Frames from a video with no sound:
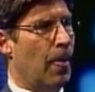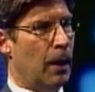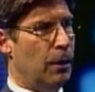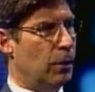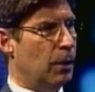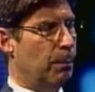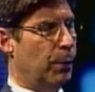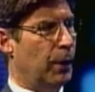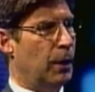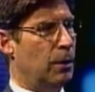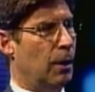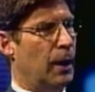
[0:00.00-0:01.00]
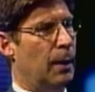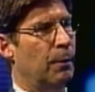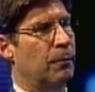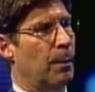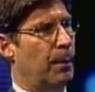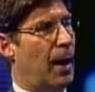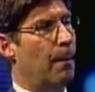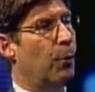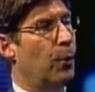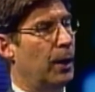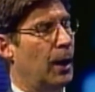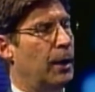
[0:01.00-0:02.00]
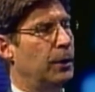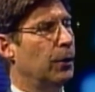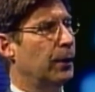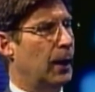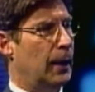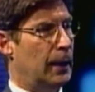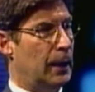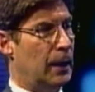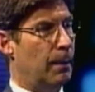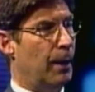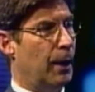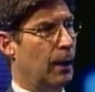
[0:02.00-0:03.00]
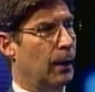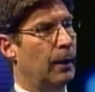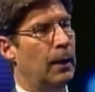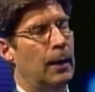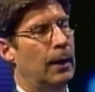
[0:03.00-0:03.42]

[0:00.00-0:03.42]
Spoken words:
and you can put in your name, and from that point on, you'll get an email.